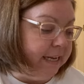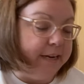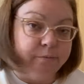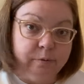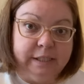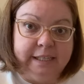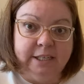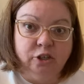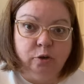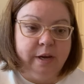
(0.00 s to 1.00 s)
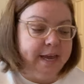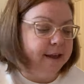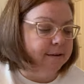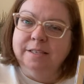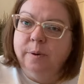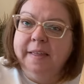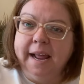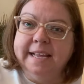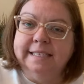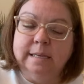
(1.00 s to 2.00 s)
really enjoy it. It's one that I
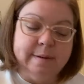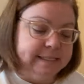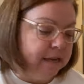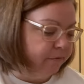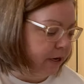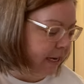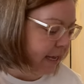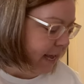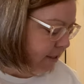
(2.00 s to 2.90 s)
could see myself reading again,